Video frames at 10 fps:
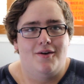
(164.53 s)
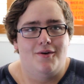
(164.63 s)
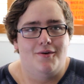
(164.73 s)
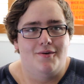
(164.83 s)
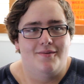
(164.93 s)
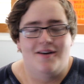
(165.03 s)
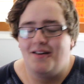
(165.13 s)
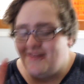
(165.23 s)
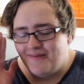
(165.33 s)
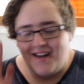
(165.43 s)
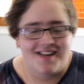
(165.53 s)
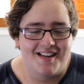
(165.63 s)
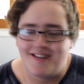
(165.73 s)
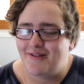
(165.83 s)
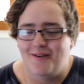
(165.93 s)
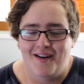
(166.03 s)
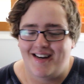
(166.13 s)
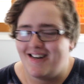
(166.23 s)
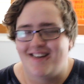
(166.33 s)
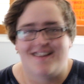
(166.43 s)
who, I can't give it
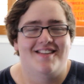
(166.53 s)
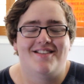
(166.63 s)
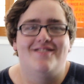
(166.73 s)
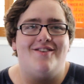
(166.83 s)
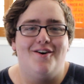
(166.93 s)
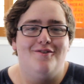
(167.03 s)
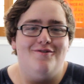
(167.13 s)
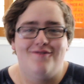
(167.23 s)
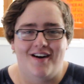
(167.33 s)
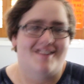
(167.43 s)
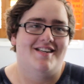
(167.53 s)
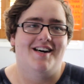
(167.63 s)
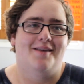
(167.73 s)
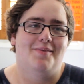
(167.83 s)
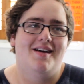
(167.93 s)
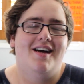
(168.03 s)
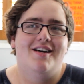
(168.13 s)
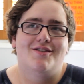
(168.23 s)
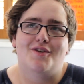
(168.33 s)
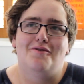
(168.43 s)
away, it's so fucked up.
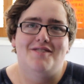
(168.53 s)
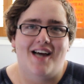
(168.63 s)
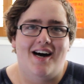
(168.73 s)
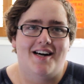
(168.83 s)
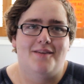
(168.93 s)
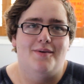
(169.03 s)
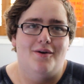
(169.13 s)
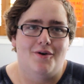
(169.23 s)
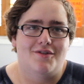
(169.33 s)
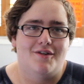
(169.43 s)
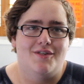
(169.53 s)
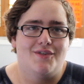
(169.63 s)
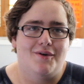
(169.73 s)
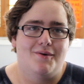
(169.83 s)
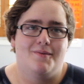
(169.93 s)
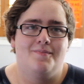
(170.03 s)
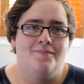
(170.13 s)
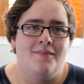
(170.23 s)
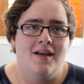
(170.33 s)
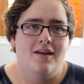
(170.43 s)
So dark, but also so,
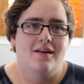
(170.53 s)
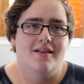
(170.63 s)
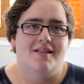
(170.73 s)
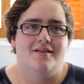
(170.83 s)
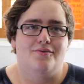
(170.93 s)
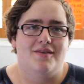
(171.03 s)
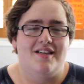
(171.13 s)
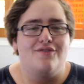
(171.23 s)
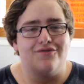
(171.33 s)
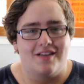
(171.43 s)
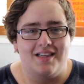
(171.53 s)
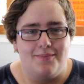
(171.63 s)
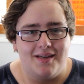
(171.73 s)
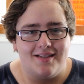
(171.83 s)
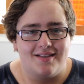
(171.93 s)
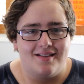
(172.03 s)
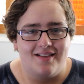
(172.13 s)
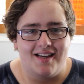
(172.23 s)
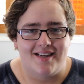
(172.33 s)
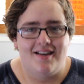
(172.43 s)
there's really frilly bits,
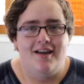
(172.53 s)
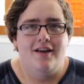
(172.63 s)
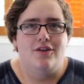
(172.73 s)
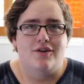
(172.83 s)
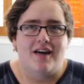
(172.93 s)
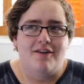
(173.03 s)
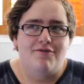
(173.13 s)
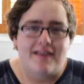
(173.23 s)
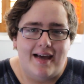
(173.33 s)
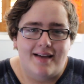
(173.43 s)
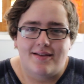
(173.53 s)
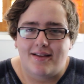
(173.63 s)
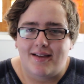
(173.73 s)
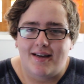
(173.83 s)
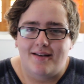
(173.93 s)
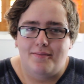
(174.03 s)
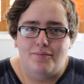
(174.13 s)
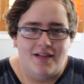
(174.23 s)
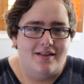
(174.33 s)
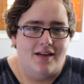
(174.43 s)
like you kind of forget that they're
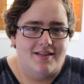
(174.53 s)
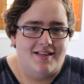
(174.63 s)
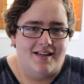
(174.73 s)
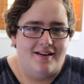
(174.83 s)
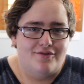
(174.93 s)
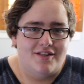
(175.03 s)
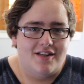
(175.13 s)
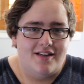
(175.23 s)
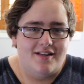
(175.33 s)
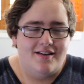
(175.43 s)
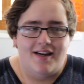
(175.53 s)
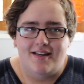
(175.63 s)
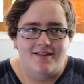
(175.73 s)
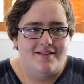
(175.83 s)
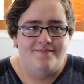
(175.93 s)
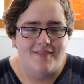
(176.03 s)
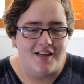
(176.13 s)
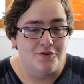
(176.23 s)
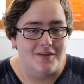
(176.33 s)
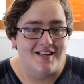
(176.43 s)
bloodlusting after each other, and
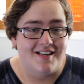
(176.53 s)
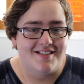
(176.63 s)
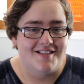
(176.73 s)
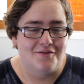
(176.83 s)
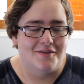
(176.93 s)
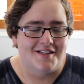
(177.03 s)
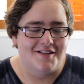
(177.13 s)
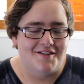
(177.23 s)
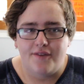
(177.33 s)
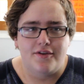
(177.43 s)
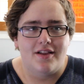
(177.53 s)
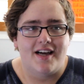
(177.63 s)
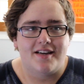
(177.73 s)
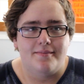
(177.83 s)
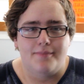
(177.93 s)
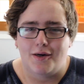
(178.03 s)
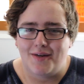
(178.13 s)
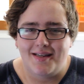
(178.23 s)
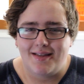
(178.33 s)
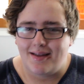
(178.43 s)
it's really nice, it's really good. If you like
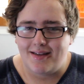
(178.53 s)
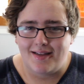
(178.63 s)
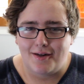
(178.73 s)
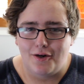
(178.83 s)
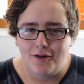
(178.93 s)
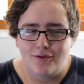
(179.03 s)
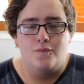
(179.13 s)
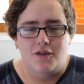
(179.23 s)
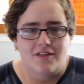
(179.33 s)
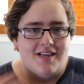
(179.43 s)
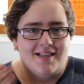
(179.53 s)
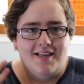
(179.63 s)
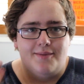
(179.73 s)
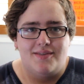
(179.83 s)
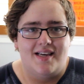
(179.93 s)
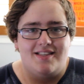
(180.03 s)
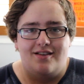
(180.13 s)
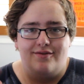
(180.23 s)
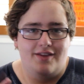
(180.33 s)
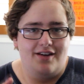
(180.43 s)
moes, I think they're called, which is like the
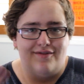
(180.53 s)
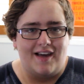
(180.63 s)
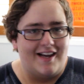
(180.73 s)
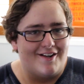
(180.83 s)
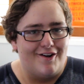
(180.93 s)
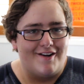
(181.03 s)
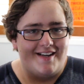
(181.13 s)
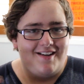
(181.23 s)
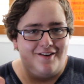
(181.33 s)
obsessive love category